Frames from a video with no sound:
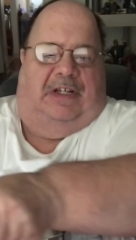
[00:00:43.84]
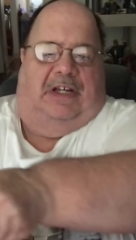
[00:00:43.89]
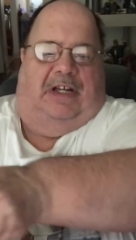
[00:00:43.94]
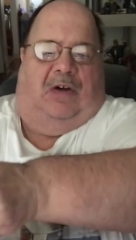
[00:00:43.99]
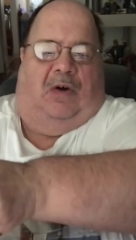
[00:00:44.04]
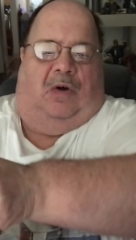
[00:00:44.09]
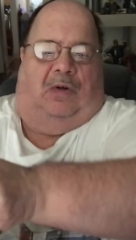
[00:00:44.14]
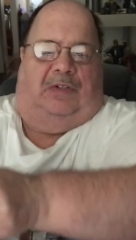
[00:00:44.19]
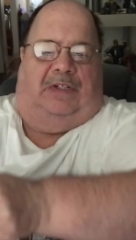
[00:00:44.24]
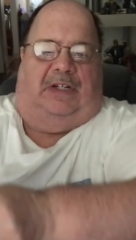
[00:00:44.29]

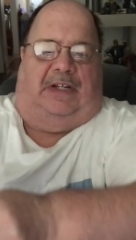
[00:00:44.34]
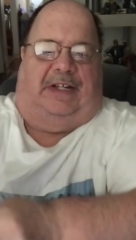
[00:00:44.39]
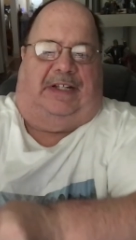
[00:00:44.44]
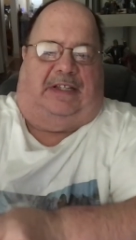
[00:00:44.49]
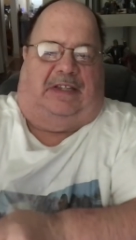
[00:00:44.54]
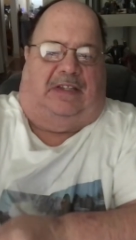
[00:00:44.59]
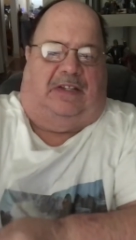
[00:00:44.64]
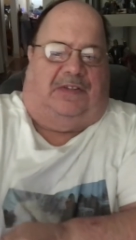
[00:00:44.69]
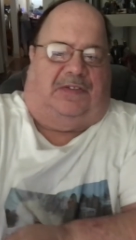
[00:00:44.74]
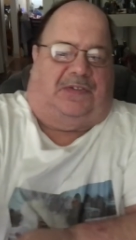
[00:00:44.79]
Hold it like
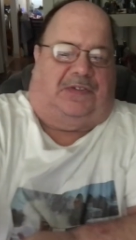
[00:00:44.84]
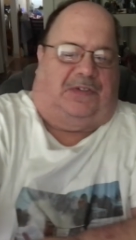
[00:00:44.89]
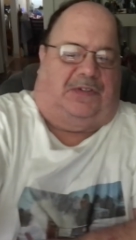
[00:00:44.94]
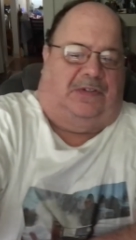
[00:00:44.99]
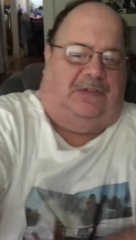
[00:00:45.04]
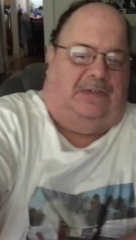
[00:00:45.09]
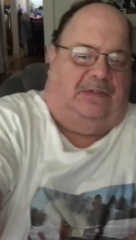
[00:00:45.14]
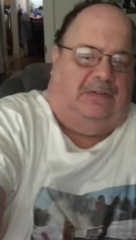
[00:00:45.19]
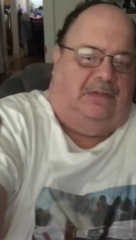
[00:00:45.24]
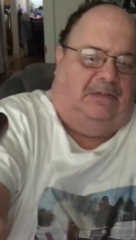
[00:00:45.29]
this,
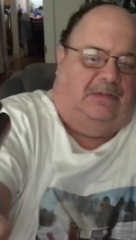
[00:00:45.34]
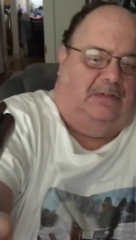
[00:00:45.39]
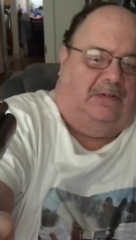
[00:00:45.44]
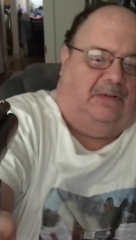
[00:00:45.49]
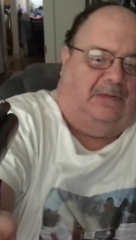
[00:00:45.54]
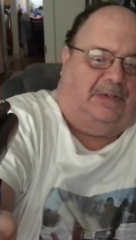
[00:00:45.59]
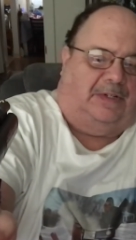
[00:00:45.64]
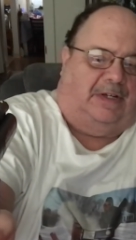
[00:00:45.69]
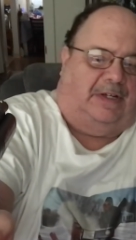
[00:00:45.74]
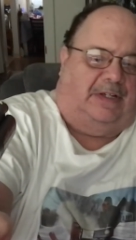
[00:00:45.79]

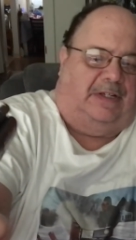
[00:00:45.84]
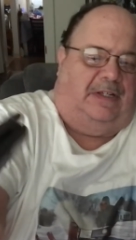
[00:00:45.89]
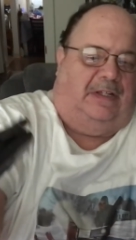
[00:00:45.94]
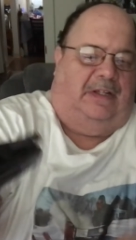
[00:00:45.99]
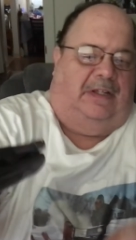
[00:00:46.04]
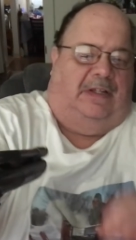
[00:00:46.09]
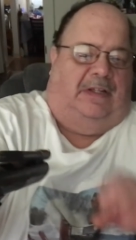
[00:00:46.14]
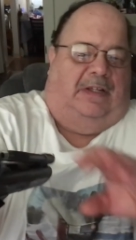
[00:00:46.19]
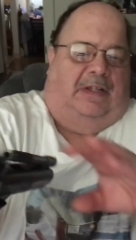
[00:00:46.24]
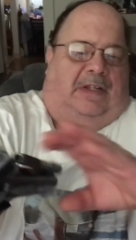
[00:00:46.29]
okay?
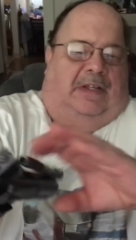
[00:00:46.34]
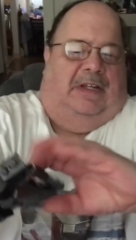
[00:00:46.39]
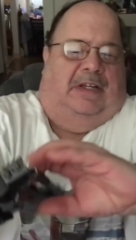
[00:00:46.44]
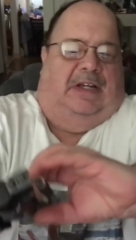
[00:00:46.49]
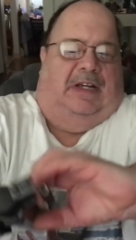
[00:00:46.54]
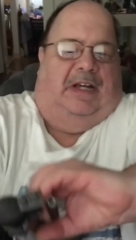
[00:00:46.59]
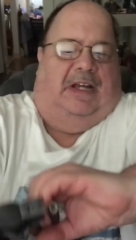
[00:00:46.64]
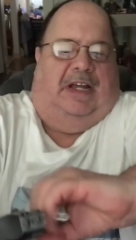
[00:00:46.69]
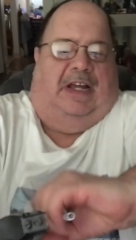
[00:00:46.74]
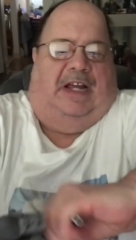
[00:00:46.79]

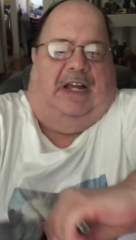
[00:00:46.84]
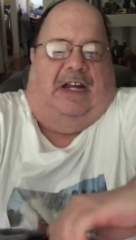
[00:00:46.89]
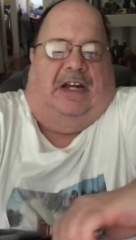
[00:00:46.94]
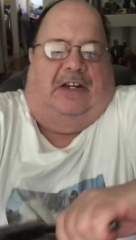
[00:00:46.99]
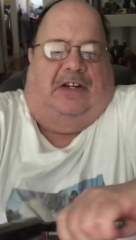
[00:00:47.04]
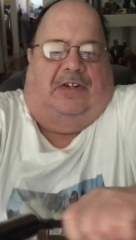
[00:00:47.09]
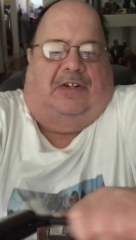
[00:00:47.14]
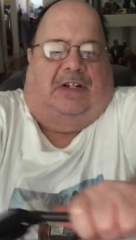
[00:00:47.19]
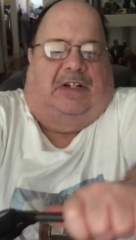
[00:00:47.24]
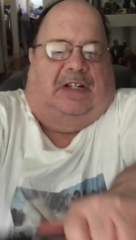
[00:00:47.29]
And
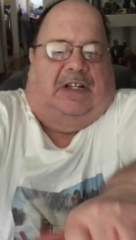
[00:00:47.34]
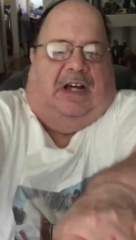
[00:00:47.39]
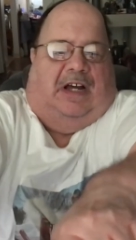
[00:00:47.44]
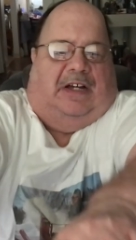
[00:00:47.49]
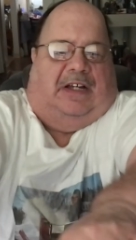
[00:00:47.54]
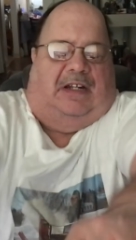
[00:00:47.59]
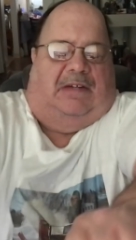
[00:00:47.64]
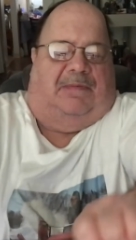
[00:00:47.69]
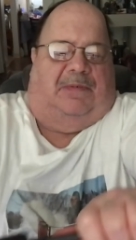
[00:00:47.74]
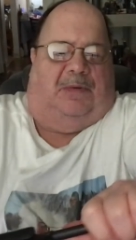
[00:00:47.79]
you can cock
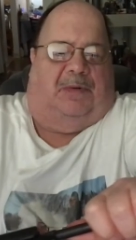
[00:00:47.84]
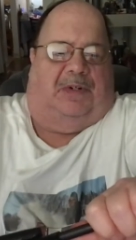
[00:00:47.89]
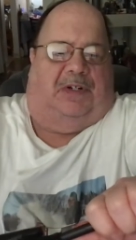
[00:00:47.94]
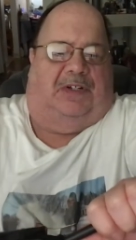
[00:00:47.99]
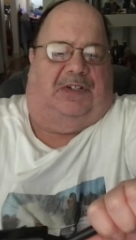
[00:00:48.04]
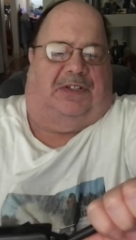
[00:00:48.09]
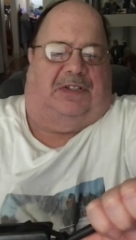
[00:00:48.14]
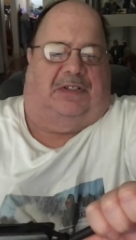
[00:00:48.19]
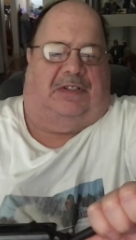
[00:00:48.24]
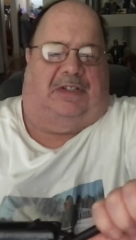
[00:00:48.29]
it very
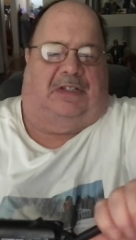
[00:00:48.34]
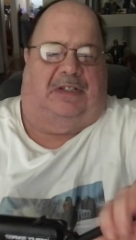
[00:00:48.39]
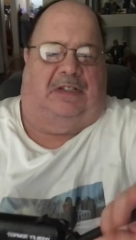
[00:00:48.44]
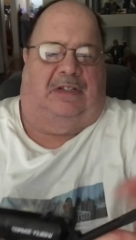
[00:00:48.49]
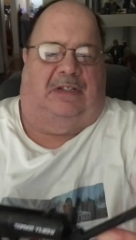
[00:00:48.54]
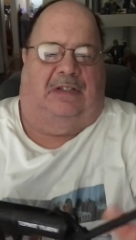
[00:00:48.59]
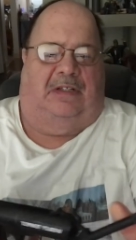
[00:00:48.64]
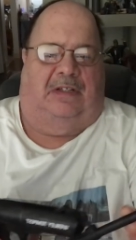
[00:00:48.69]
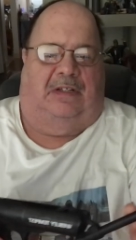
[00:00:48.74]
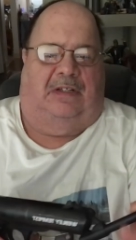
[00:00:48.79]
easily.
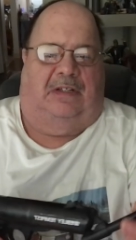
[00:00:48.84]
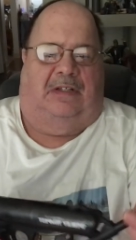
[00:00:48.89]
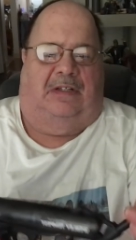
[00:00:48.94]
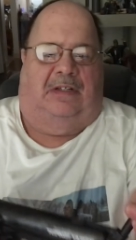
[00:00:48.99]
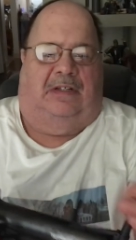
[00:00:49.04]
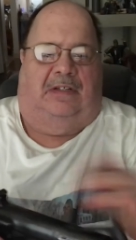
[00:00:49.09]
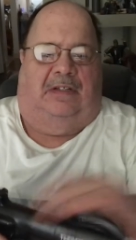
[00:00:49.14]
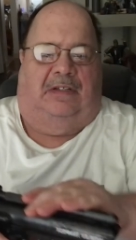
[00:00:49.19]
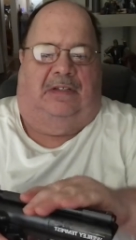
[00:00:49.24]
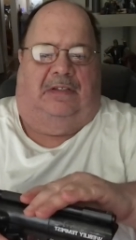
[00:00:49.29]

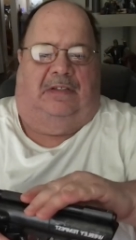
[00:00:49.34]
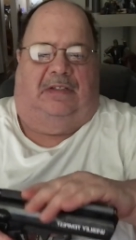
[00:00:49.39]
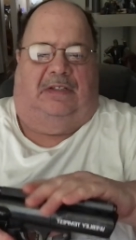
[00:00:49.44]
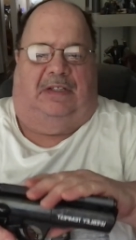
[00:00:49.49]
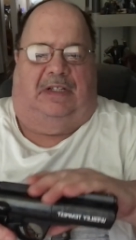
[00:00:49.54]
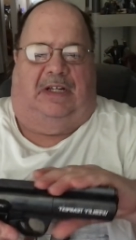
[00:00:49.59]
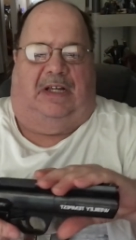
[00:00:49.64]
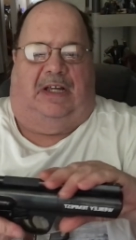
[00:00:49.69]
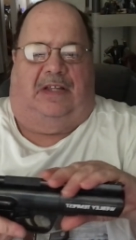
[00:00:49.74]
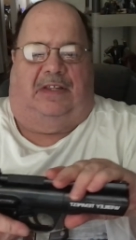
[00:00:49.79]

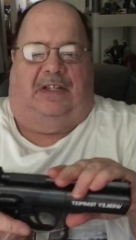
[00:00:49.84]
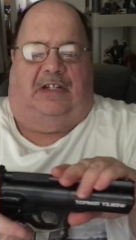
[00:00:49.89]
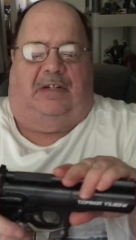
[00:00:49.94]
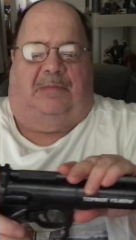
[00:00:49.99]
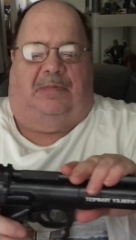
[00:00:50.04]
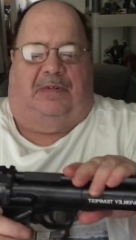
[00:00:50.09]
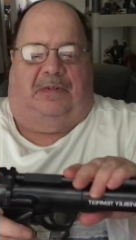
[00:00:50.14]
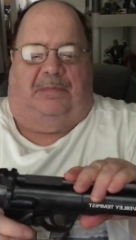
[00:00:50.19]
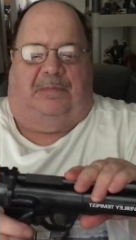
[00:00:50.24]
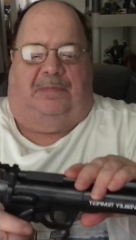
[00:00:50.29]
And then you
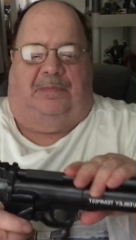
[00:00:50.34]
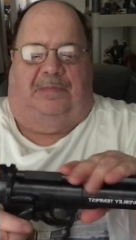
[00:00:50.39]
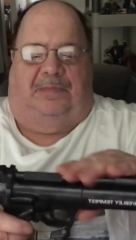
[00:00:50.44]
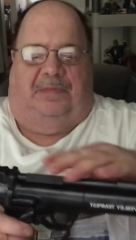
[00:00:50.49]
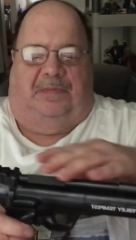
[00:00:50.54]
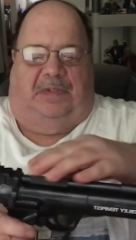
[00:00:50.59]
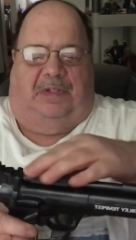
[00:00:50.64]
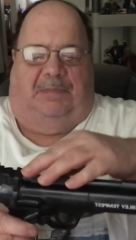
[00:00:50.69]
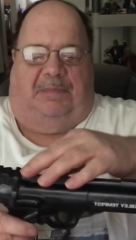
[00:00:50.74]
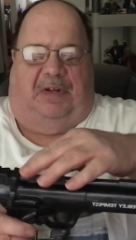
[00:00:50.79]
put
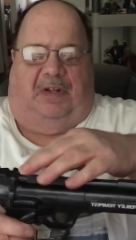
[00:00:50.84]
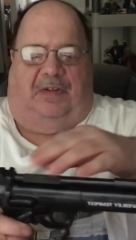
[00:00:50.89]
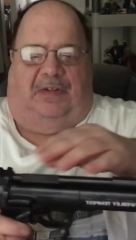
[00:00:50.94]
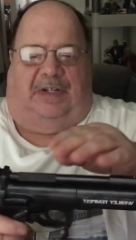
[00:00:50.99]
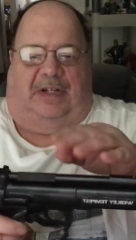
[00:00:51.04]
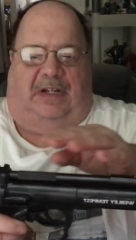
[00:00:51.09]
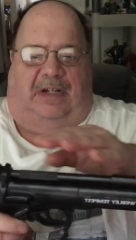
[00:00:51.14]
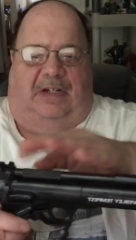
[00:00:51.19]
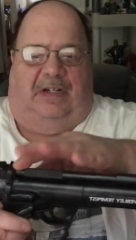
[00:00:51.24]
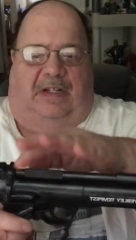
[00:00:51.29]
the pellet
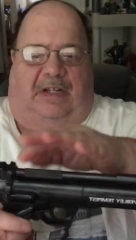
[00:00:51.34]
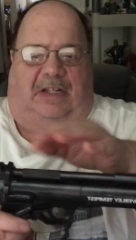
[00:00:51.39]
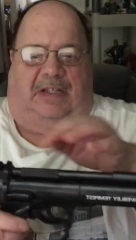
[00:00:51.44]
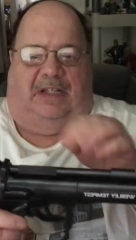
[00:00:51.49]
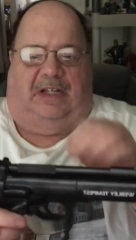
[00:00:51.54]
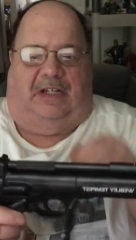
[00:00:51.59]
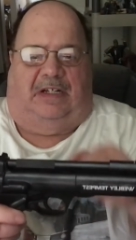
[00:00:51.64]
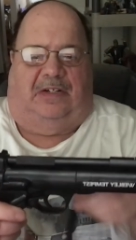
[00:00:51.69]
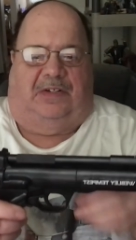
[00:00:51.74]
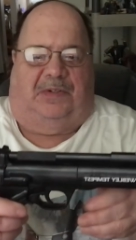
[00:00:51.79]
in, and
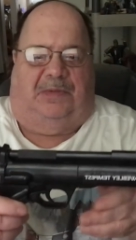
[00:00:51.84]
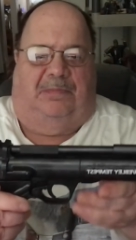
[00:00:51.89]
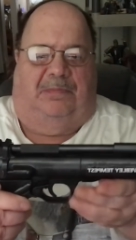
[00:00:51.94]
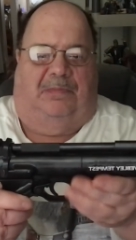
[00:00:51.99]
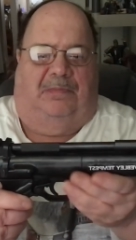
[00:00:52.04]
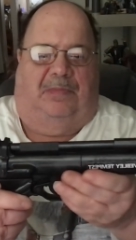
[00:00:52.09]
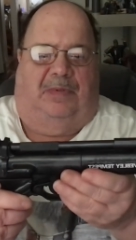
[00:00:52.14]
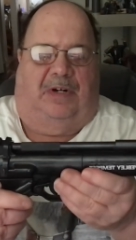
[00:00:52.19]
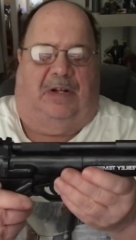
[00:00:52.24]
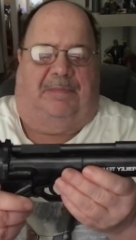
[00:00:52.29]
then you
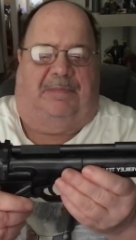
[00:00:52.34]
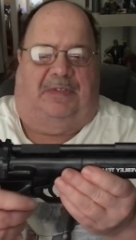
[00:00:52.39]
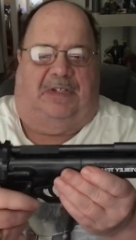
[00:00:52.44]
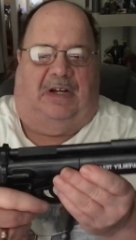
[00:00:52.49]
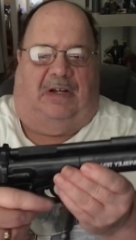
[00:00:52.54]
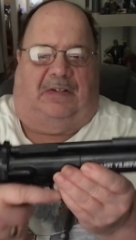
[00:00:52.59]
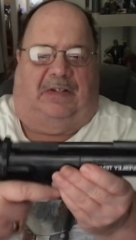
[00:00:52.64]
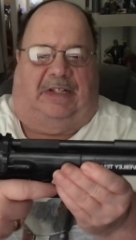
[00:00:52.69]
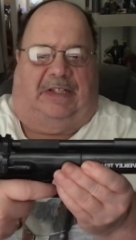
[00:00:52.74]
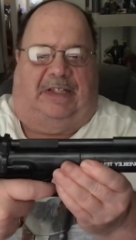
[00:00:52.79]
put it
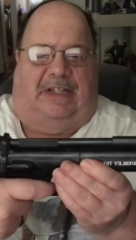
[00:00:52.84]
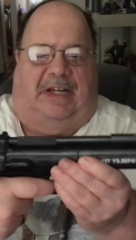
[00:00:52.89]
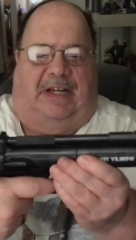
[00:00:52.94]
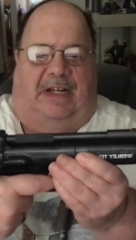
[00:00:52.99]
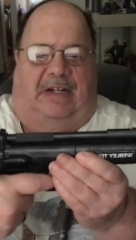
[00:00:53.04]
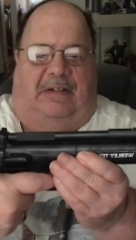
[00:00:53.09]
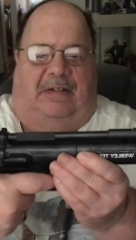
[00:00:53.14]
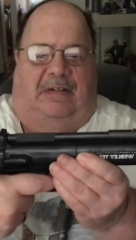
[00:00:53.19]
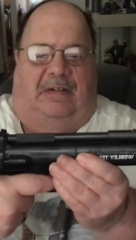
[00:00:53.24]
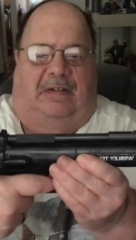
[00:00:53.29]
down like
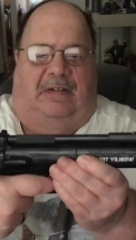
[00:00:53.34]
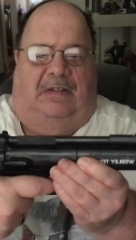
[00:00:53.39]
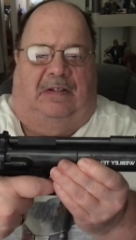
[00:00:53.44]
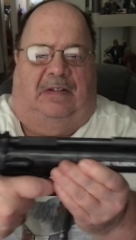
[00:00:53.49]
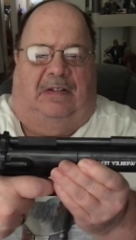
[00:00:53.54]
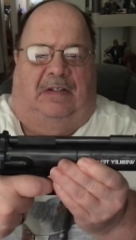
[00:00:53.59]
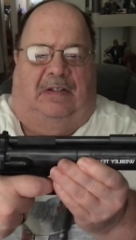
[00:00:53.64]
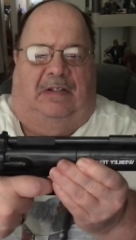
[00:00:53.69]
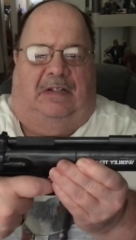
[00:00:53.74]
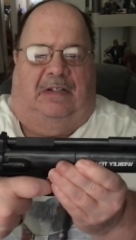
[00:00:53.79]
that,
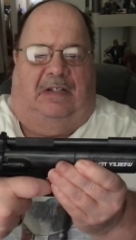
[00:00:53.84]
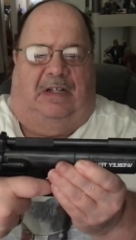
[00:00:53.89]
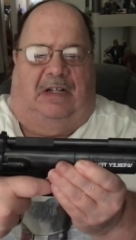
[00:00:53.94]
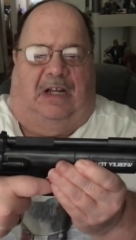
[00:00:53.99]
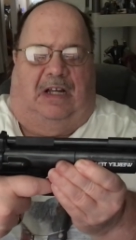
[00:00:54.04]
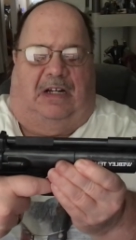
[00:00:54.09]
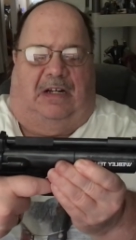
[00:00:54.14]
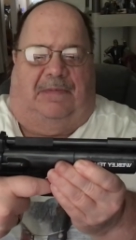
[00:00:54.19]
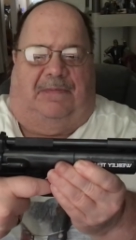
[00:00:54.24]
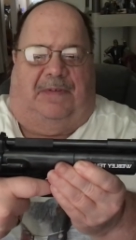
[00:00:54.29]

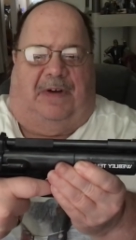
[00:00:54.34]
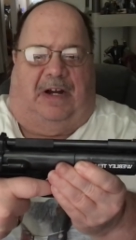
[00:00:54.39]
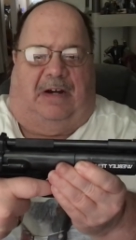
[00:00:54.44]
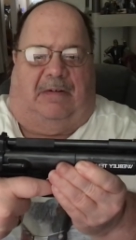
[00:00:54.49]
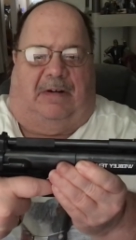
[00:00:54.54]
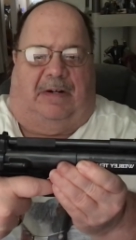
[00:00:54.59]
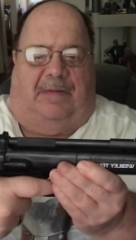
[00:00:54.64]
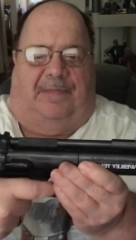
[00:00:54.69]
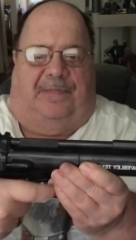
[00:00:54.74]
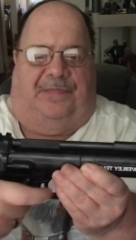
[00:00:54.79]
and you
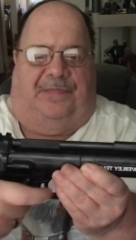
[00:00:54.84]
fire